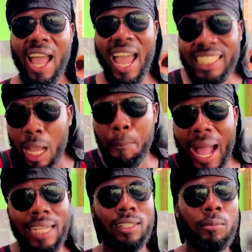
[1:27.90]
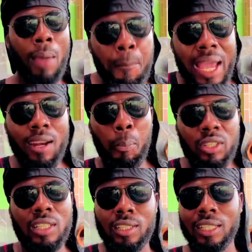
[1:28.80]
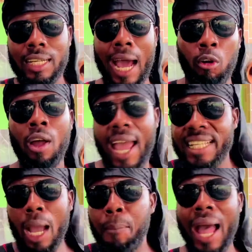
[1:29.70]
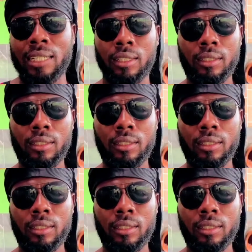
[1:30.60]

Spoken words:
And you're bad. Maybe on the position, Edano. And you're bad.